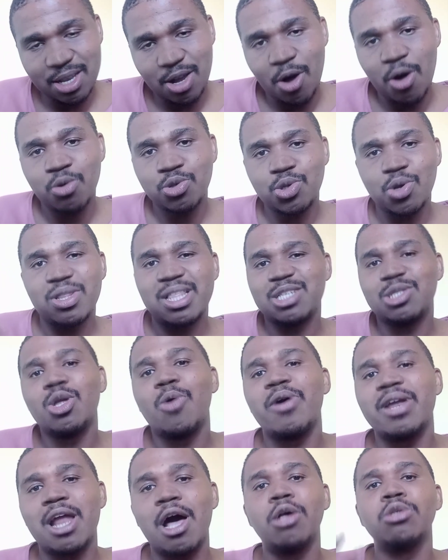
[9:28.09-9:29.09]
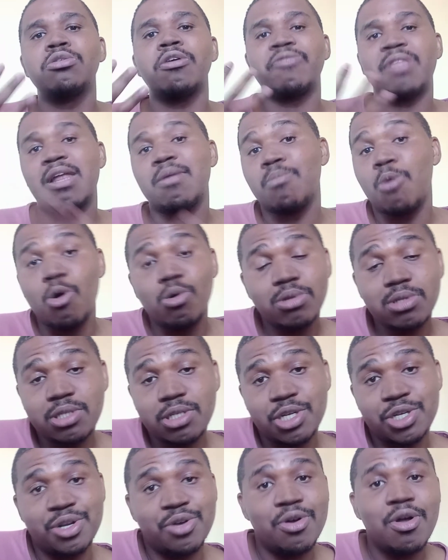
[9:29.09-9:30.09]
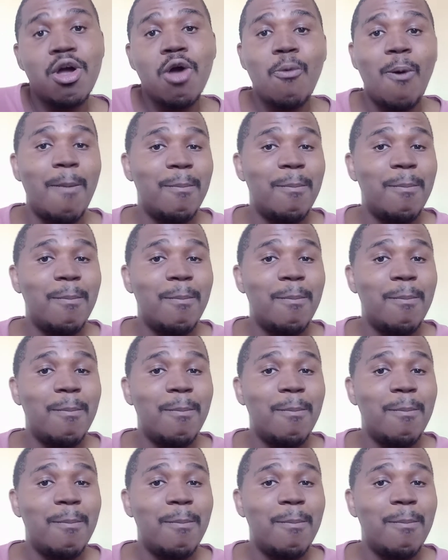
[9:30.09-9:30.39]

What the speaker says: also there's no one else of that mold, you know.